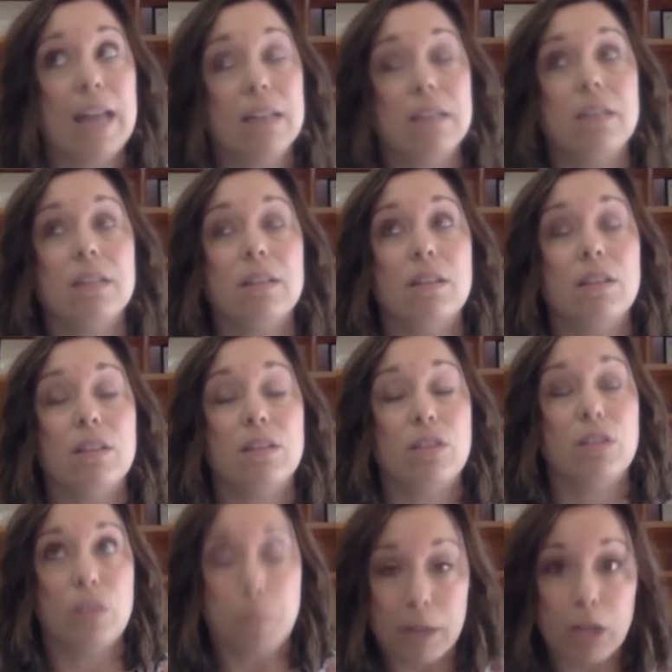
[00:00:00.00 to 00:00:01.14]
and
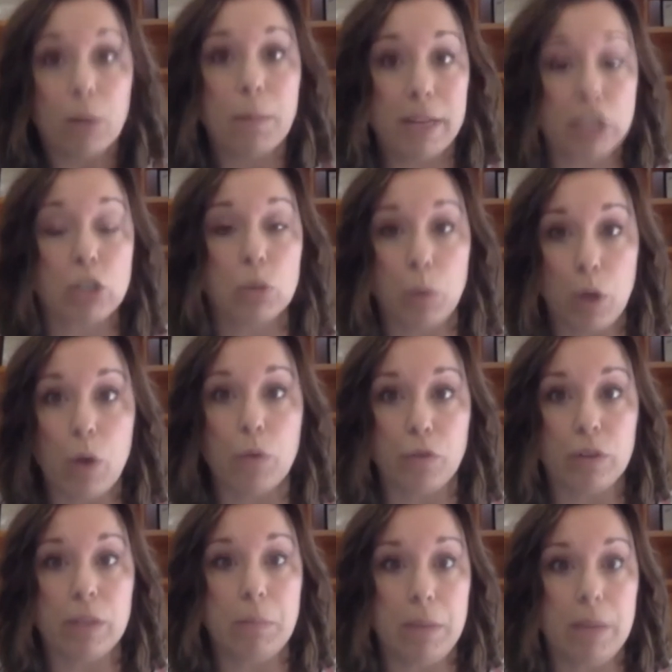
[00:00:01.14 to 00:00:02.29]
the bigger picture will
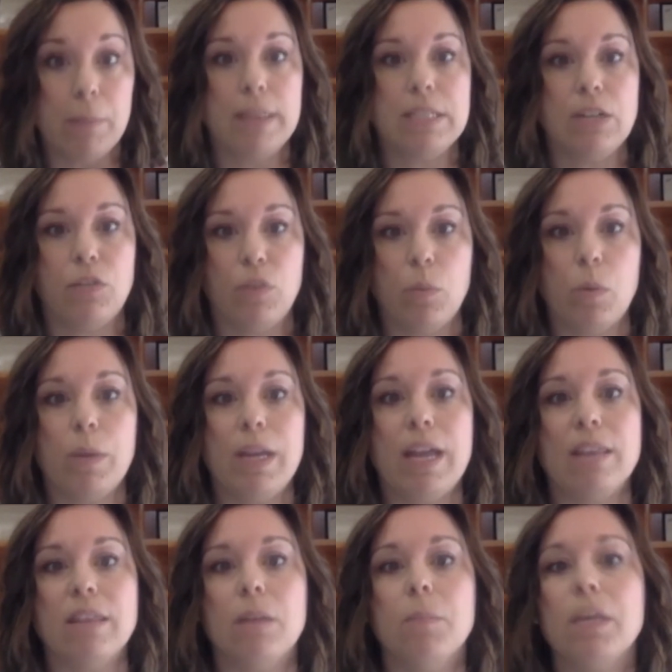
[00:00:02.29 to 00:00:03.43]
hopefully be a bit different when we
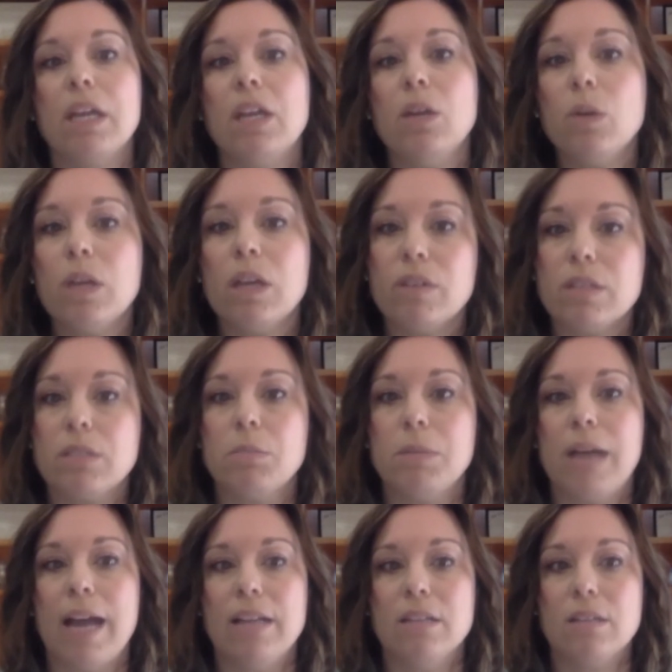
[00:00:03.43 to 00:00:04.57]
get there. But can you give us some
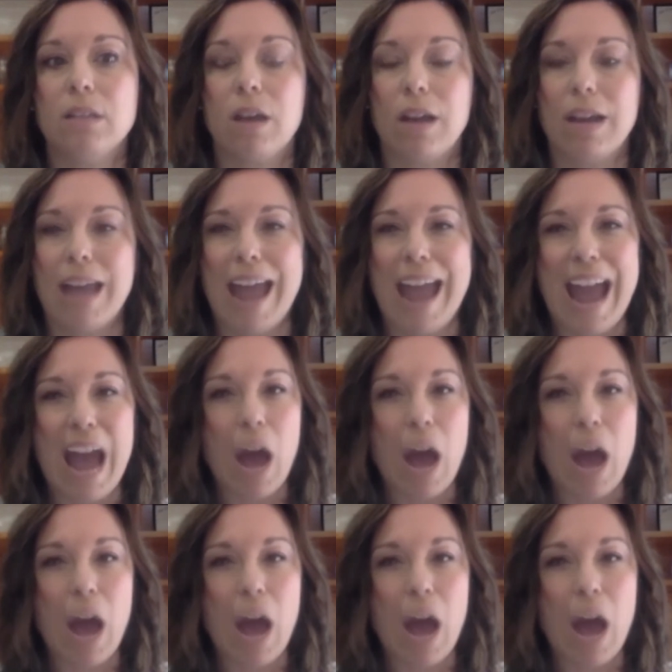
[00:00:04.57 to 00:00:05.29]
guidance on